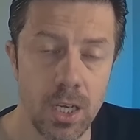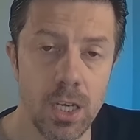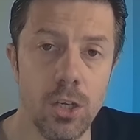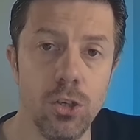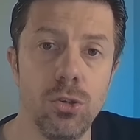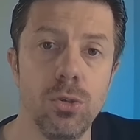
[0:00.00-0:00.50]

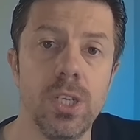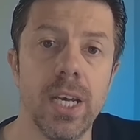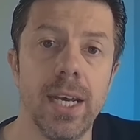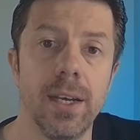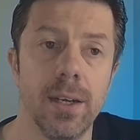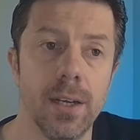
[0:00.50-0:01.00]
into
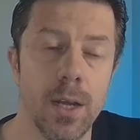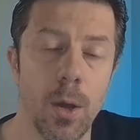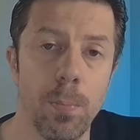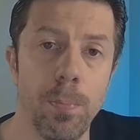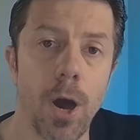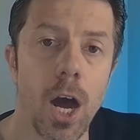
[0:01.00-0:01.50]
the
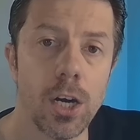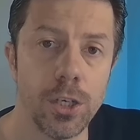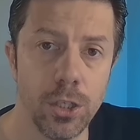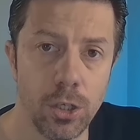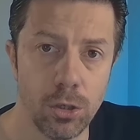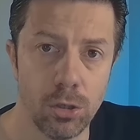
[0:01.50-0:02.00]

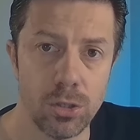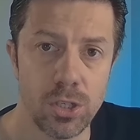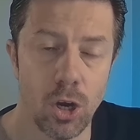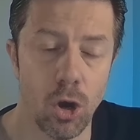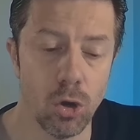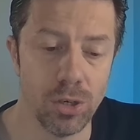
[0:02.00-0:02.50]
particles
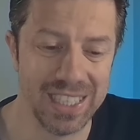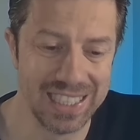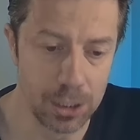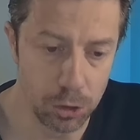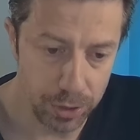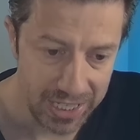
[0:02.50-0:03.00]
or
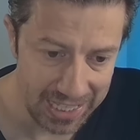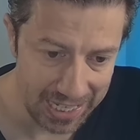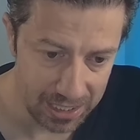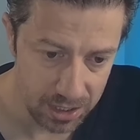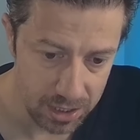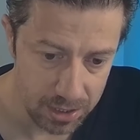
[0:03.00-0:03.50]

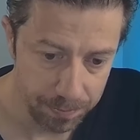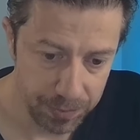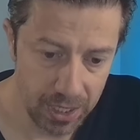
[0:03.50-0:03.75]
ingredients